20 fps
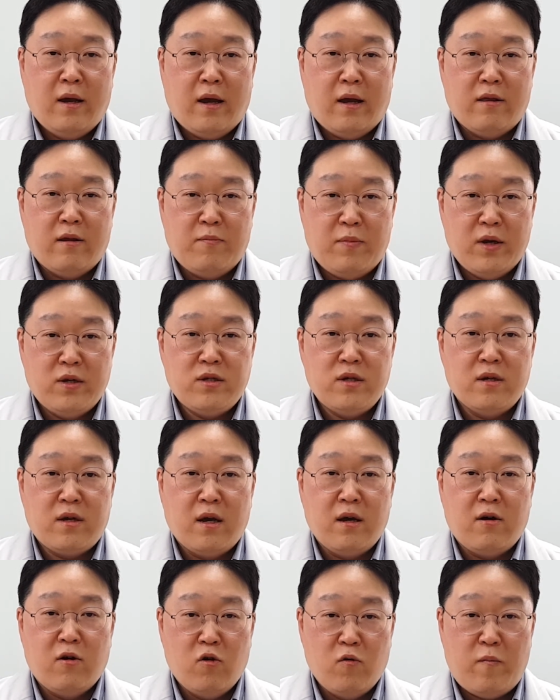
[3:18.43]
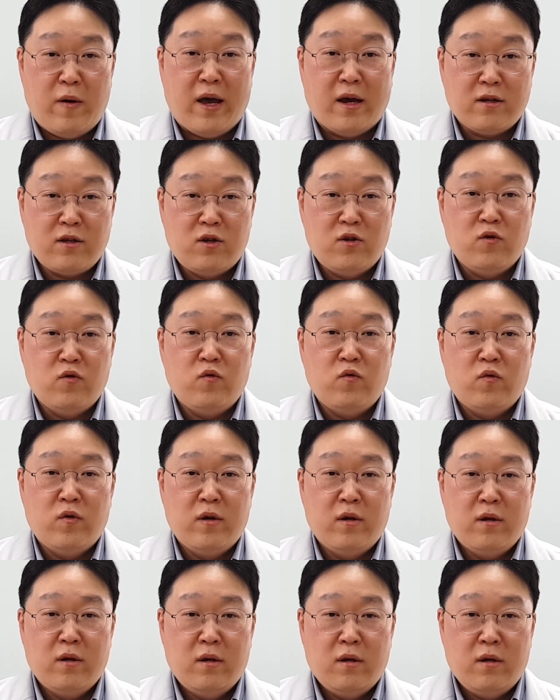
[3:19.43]
And the patient can go back to
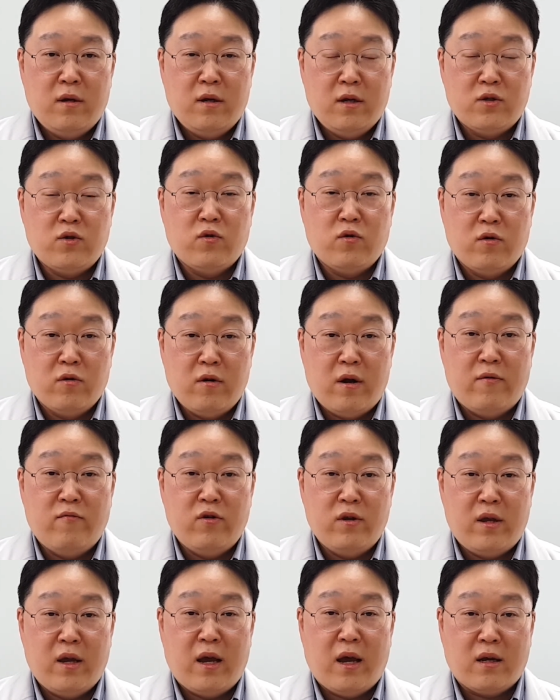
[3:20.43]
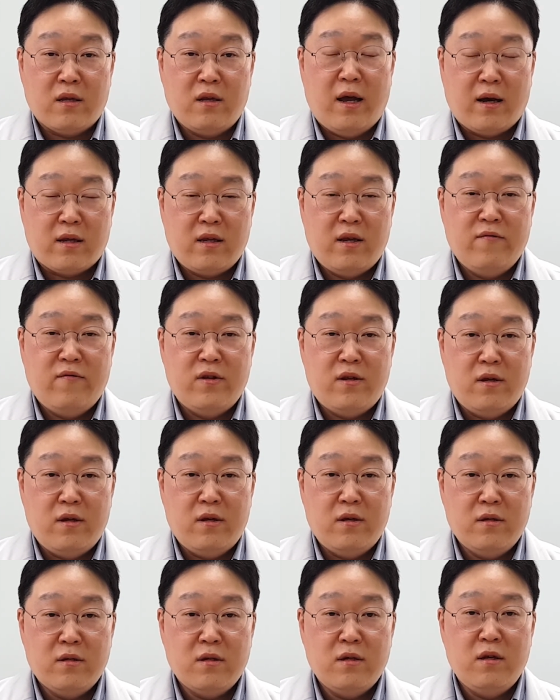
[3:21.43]
his or her everyday
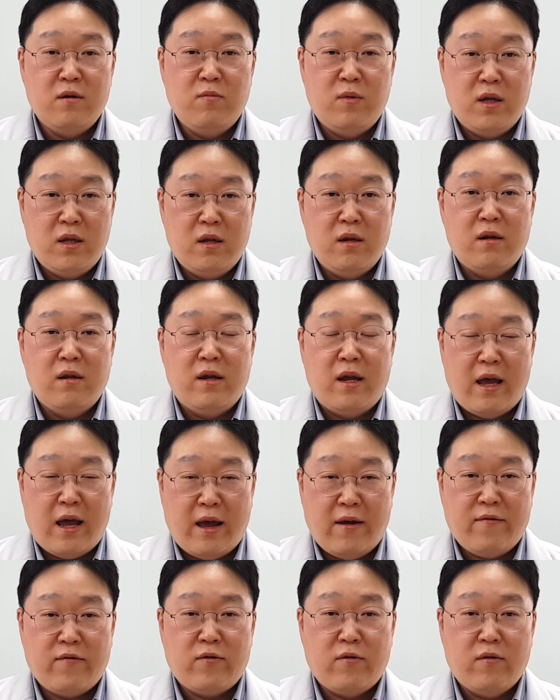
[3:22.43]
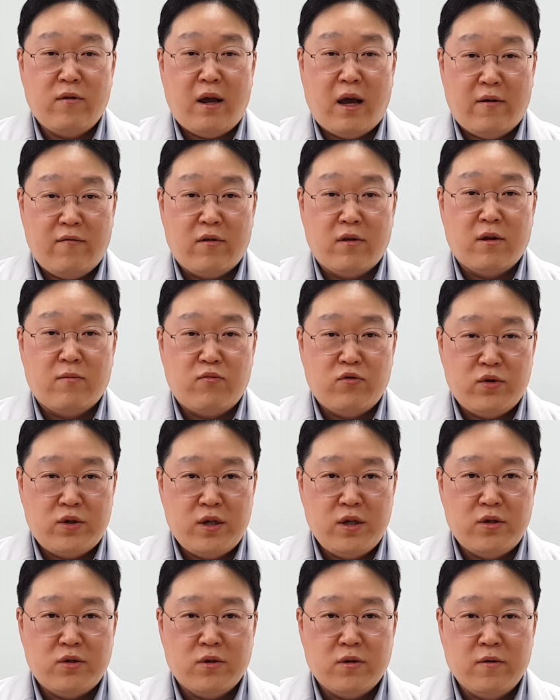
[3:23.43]
activities immediately after having the
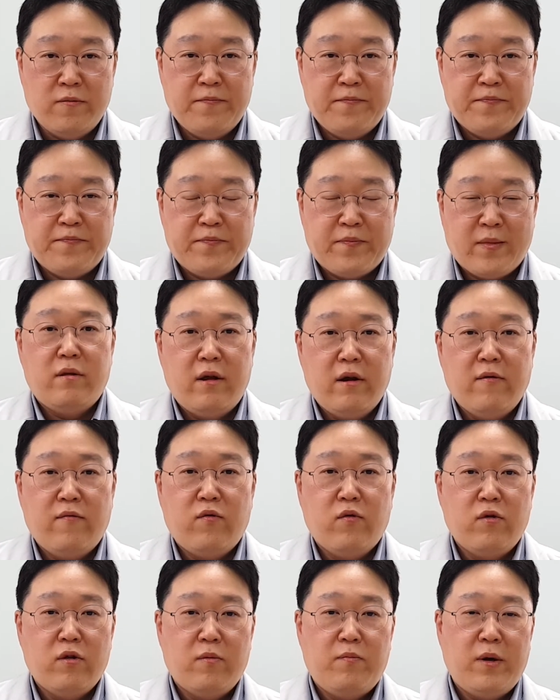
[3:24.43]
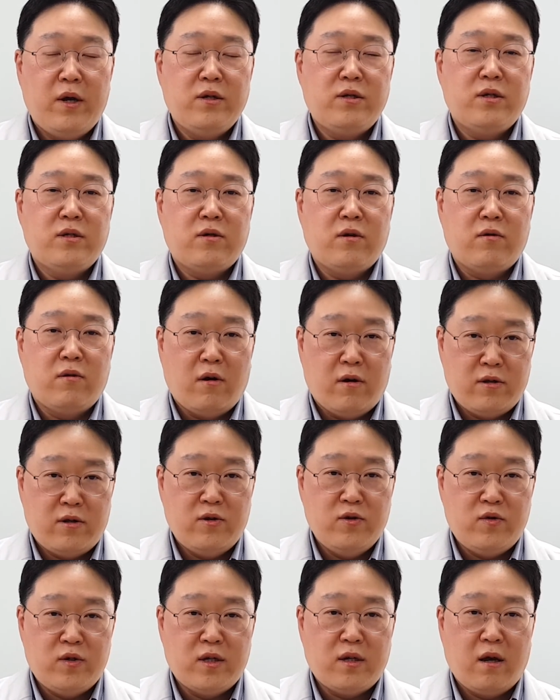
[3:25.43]
procedure. Therefore, the patients are not
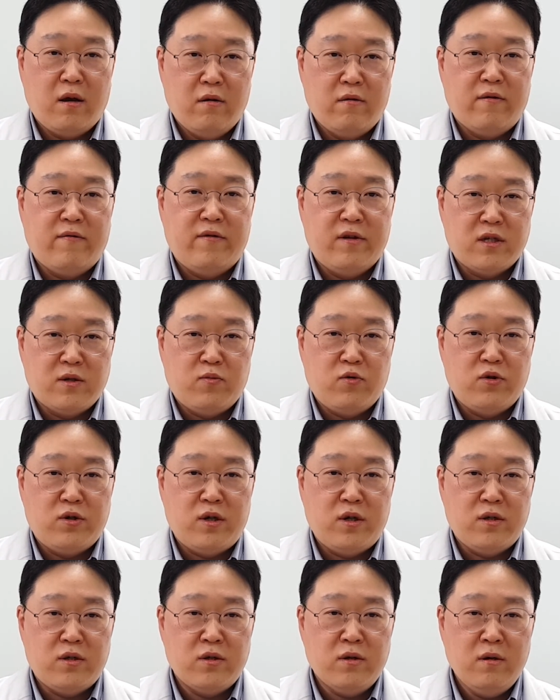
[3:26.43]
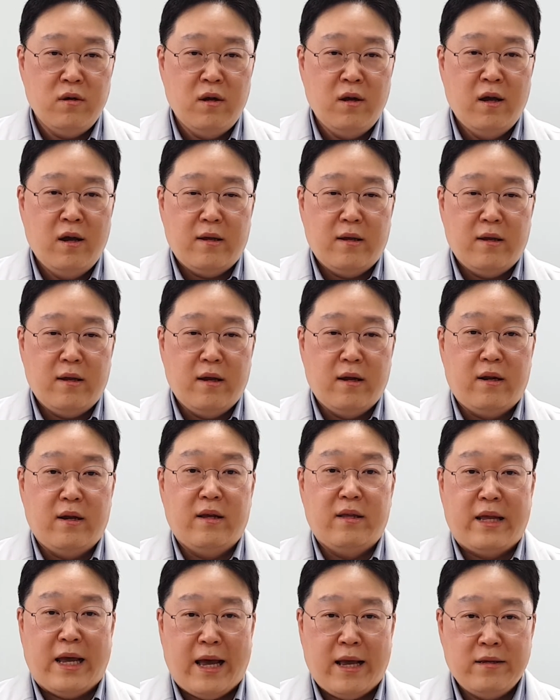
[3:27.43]
too scared of this procedure. It
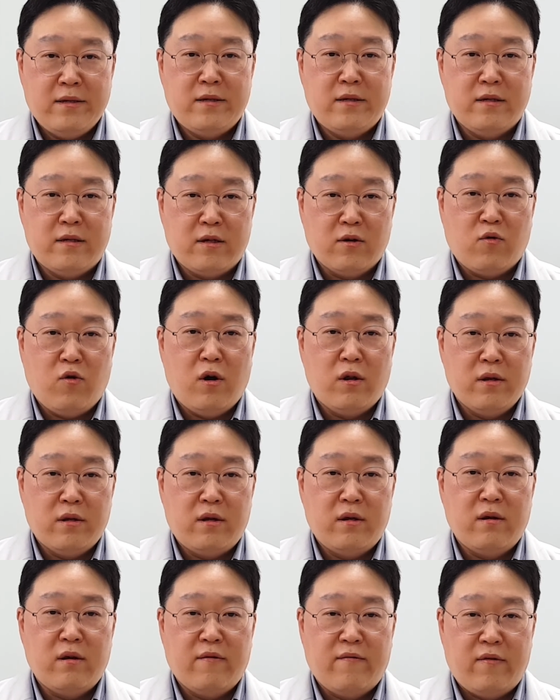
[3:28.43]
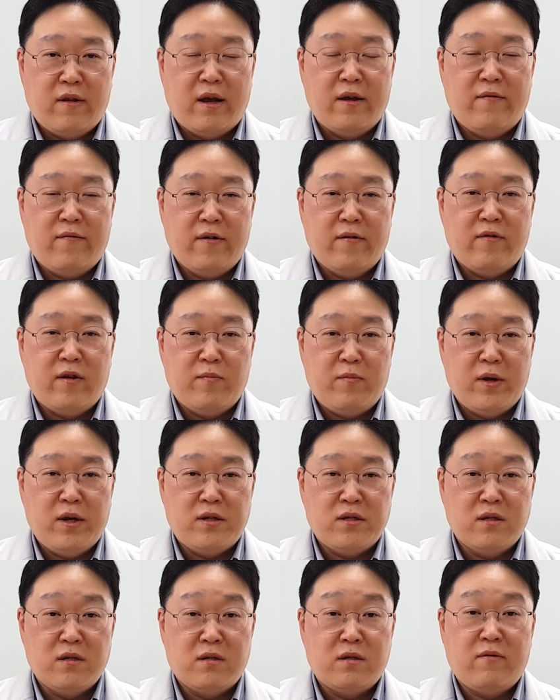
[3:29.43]
enhances the quality of life of the
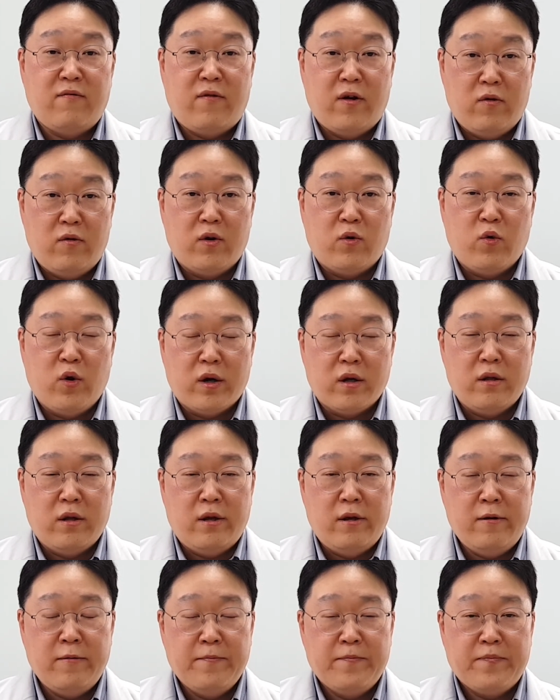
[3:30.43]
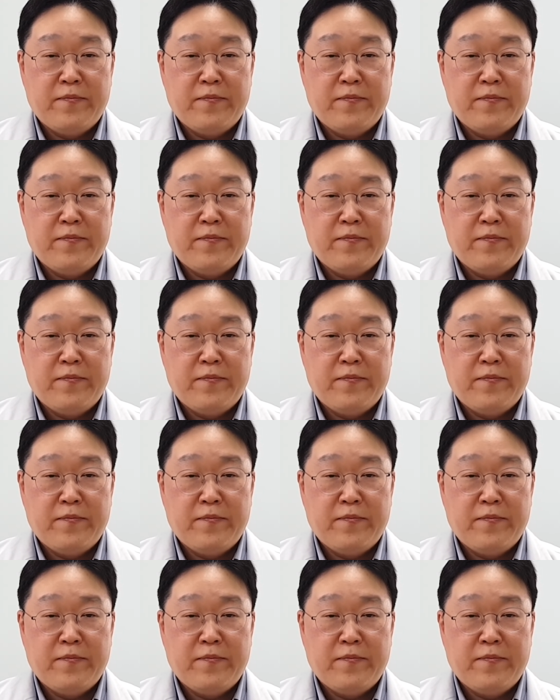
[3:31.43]
patients very quickly.